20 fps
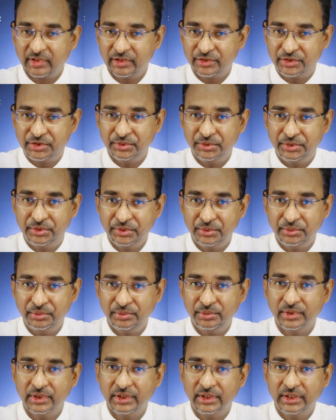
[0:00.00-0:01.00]
to
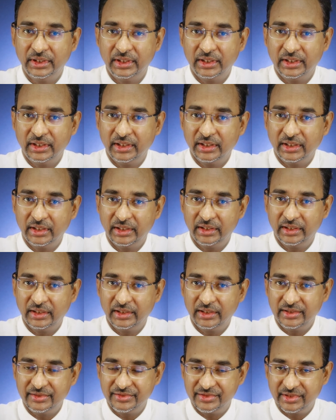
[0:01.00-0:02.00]
do
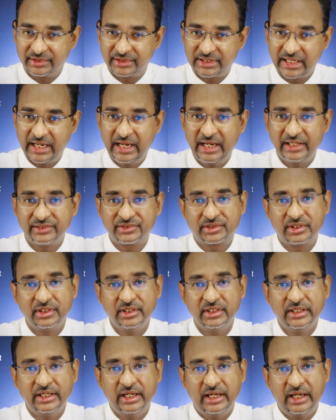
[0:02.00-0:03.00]
the task,
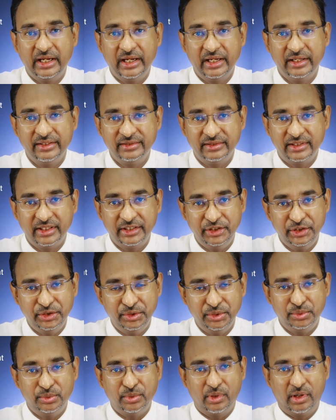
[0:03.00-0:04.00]
and that
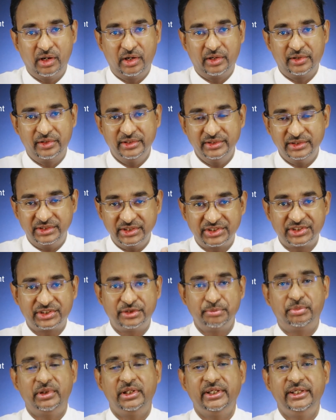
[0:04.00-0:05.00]
you are
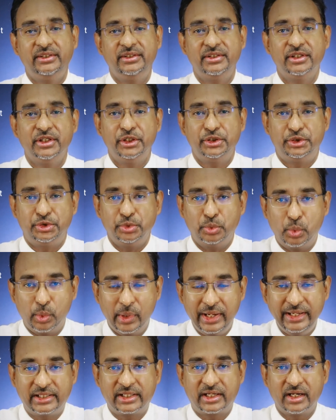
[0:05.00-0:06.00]
disciplined to
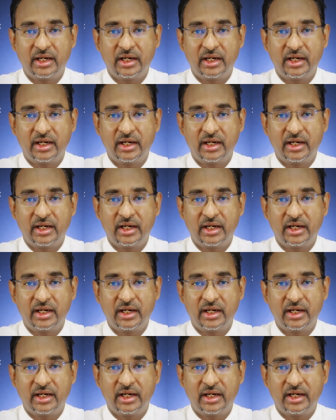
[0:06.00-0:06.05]
wake